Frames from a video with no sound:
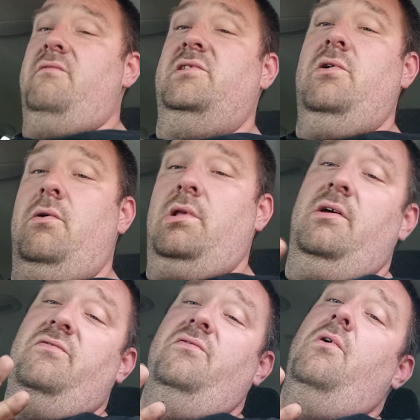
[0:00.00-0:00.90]
have a total
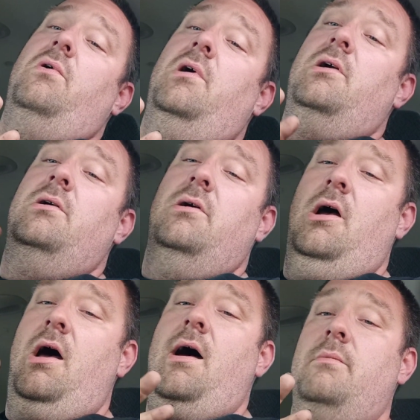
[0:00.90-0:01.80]
of 4
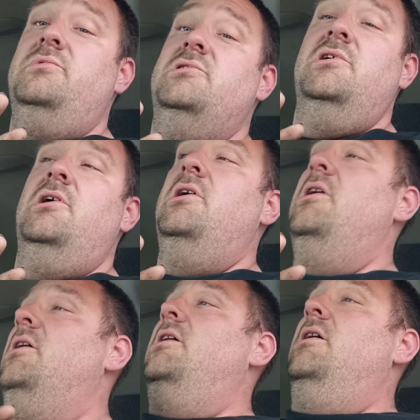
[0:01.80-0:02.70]
hubs,
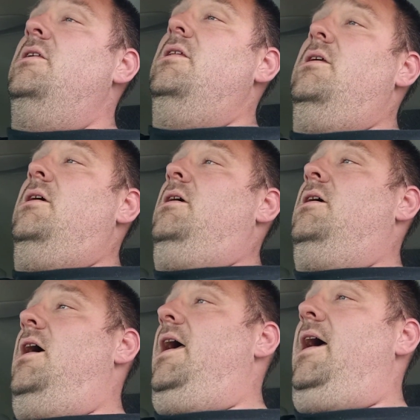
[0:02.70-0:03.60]

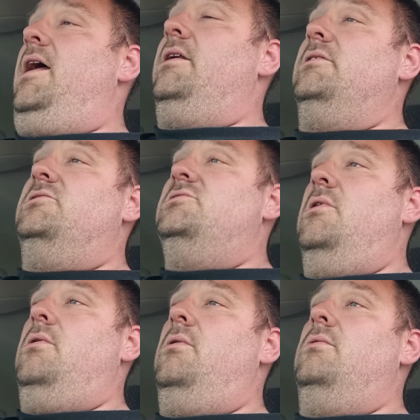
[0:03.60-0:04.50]
and
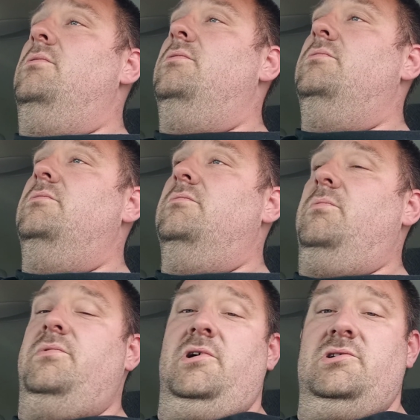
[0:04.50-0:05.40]
so
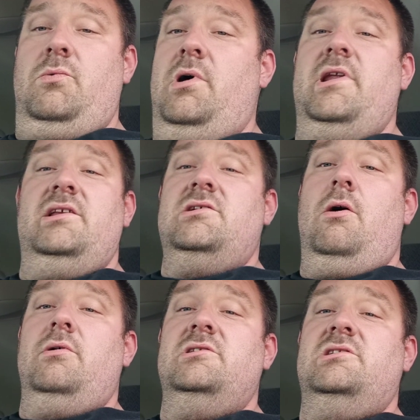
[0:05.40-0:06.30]
there's one that's
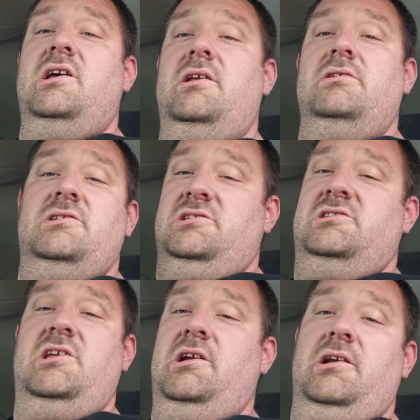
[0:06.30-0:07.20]
always
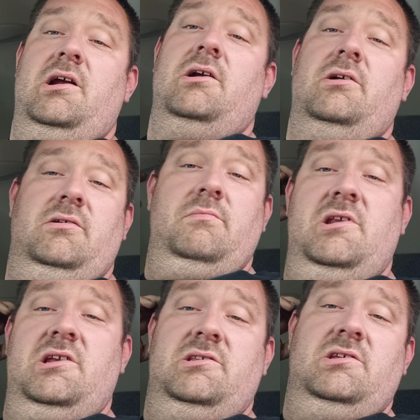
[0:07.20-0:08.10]
just sitting there. I
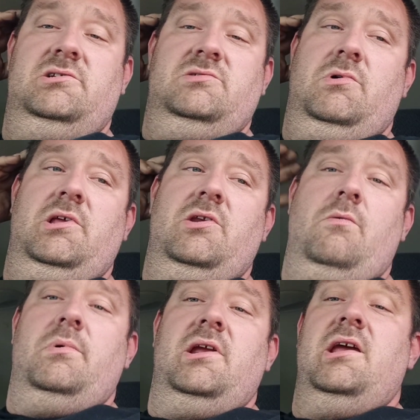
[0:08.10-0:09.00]
mean, there's really
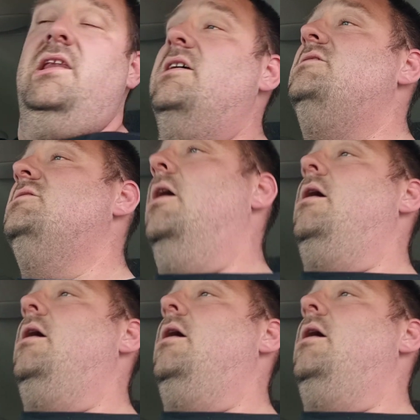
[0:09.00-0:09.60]
nobody in it.